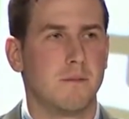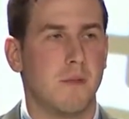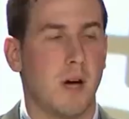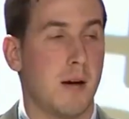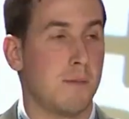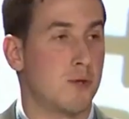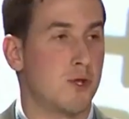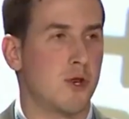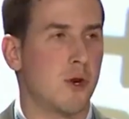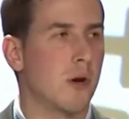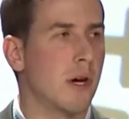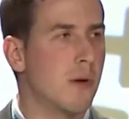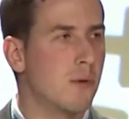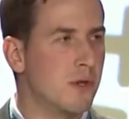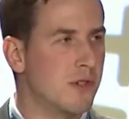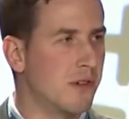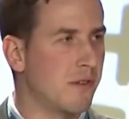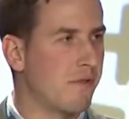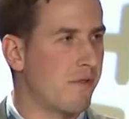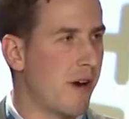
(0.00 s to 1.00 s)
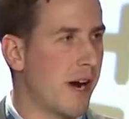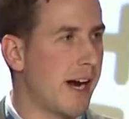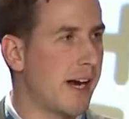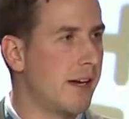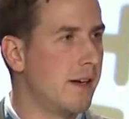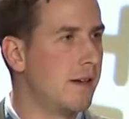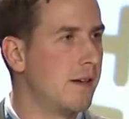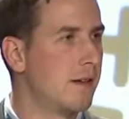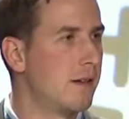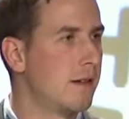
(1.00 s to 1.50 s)
I'm sure he was
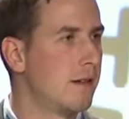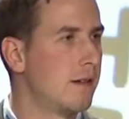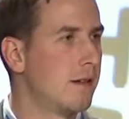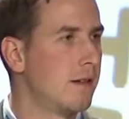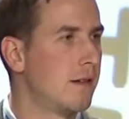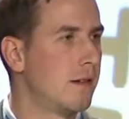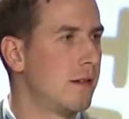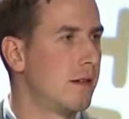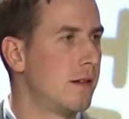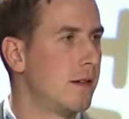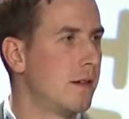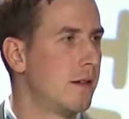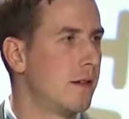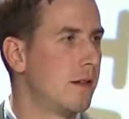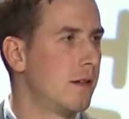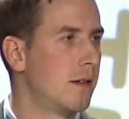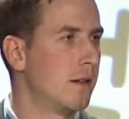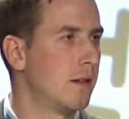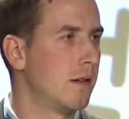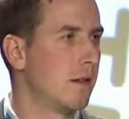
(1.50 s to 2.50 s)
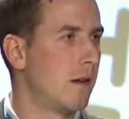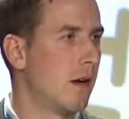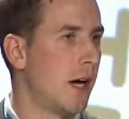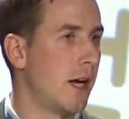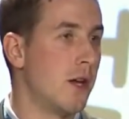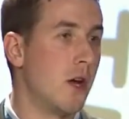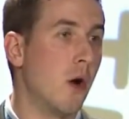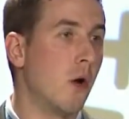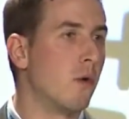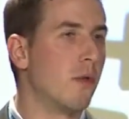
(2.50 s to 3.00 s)
afraid. I
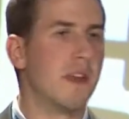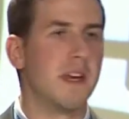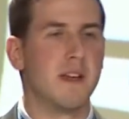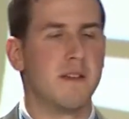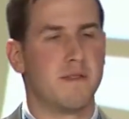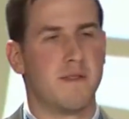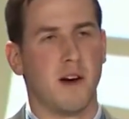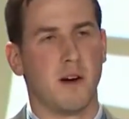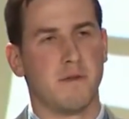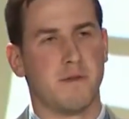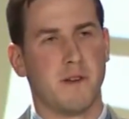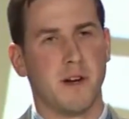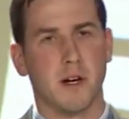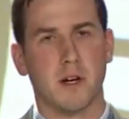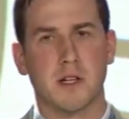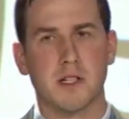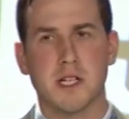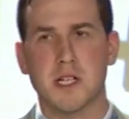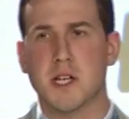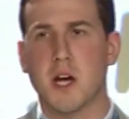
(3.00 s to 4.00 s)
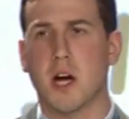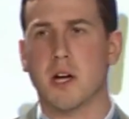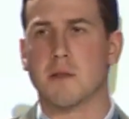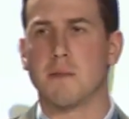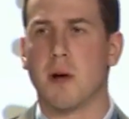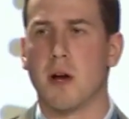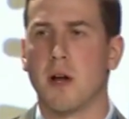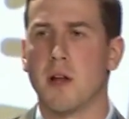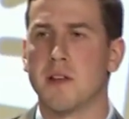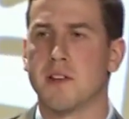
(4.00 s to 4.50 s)
know that he felt fear because he talked
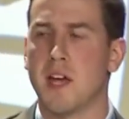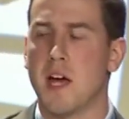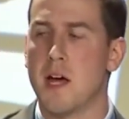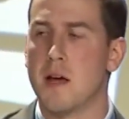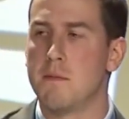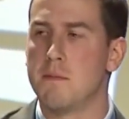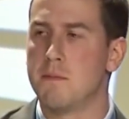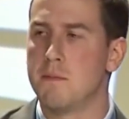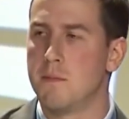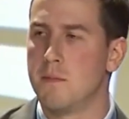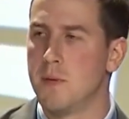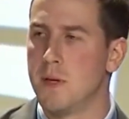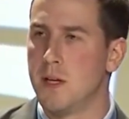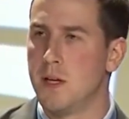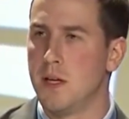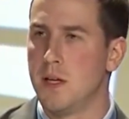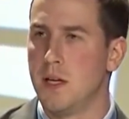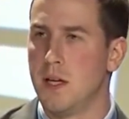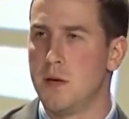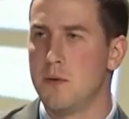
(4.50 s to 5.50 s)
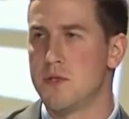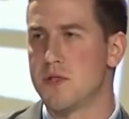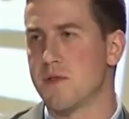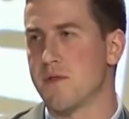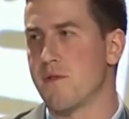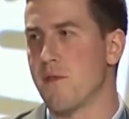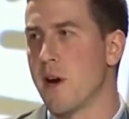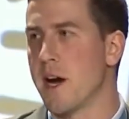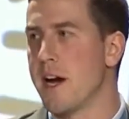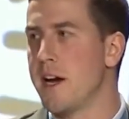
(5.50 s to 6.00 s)
about all the time. He was
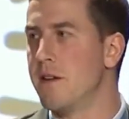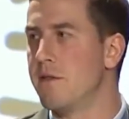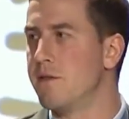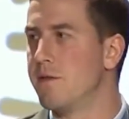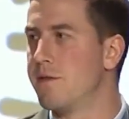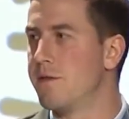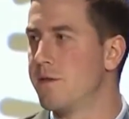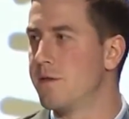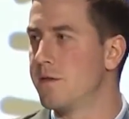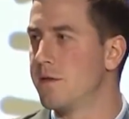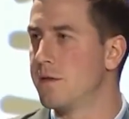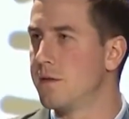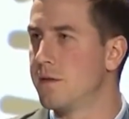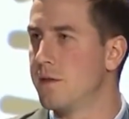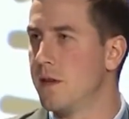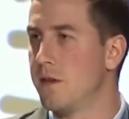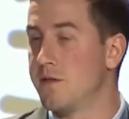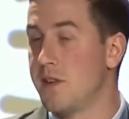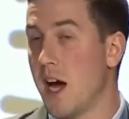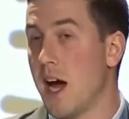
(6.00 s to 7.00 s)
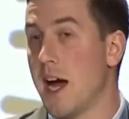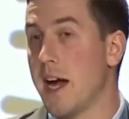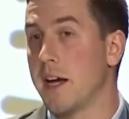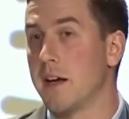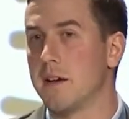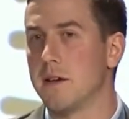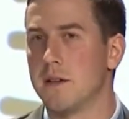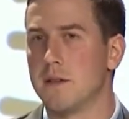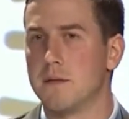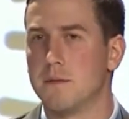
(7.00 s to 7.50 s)
afraid of dying.
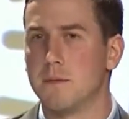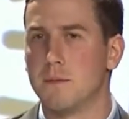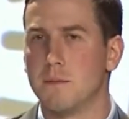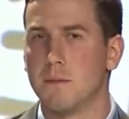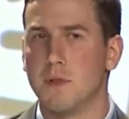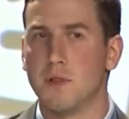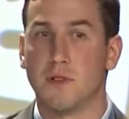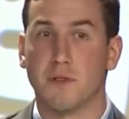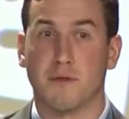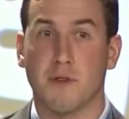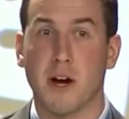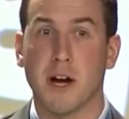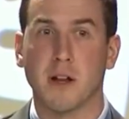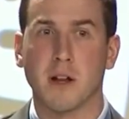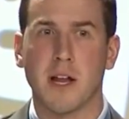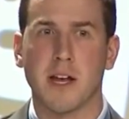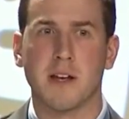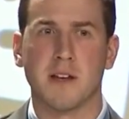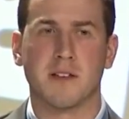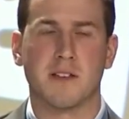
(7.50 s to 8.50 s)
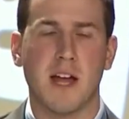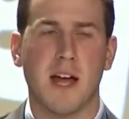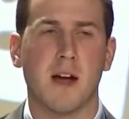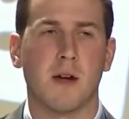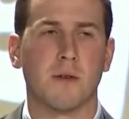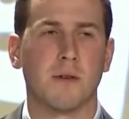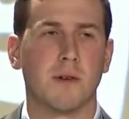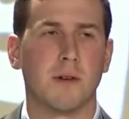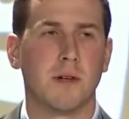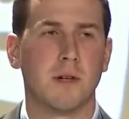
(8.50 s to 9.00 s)
He was afraid of letting us
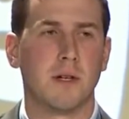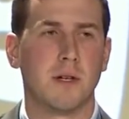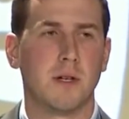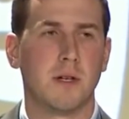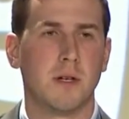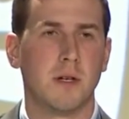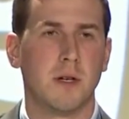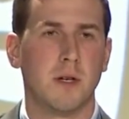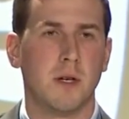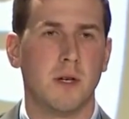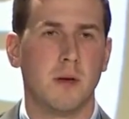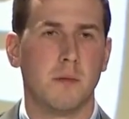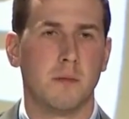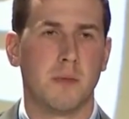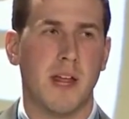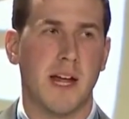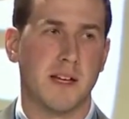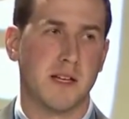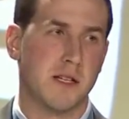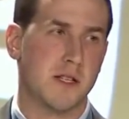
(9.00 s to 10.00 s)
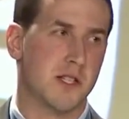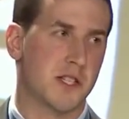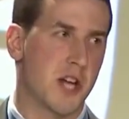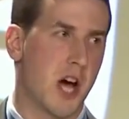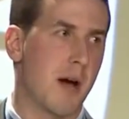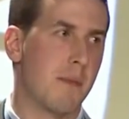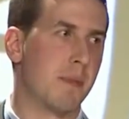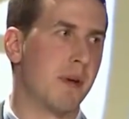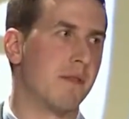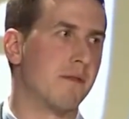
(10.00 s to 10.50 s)
down. But that didn't
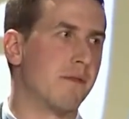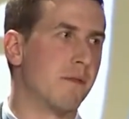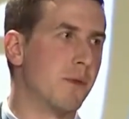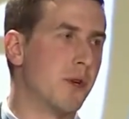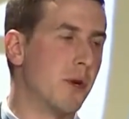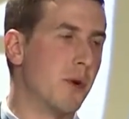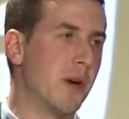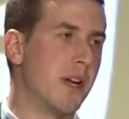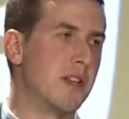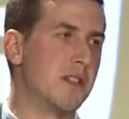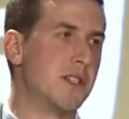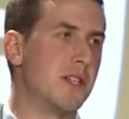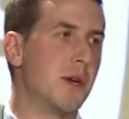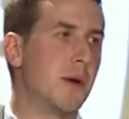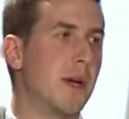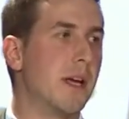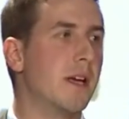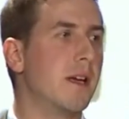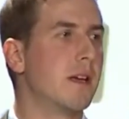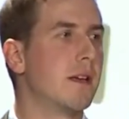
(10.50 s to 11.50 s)
stop him from doing his duty.